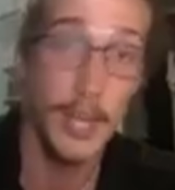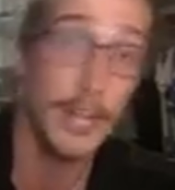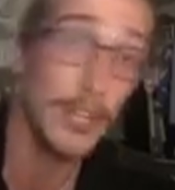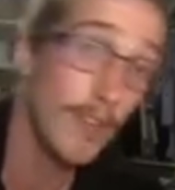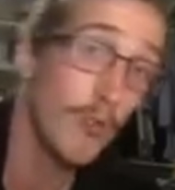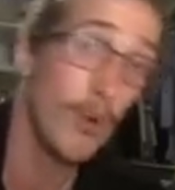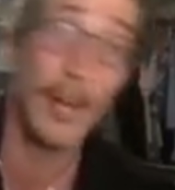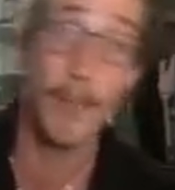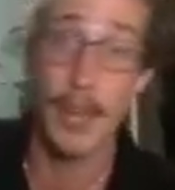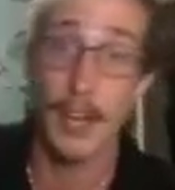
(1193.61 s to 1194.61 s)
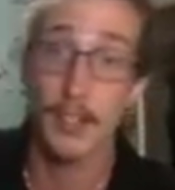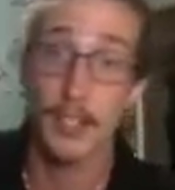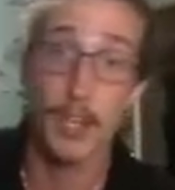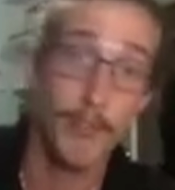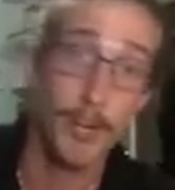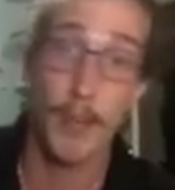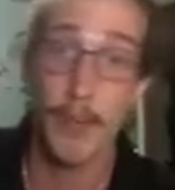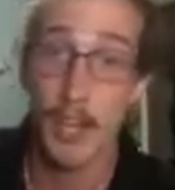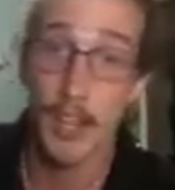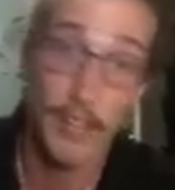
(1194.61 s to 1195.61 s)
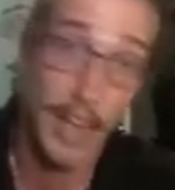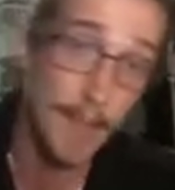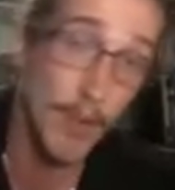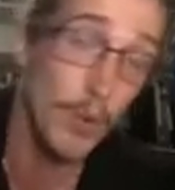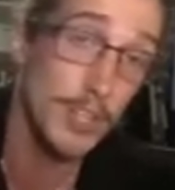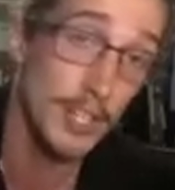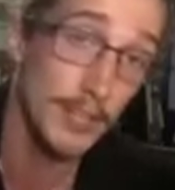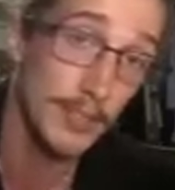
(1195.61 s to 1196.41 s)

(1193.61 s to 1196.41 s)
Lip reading: I go for it, I bail. I have my wizard.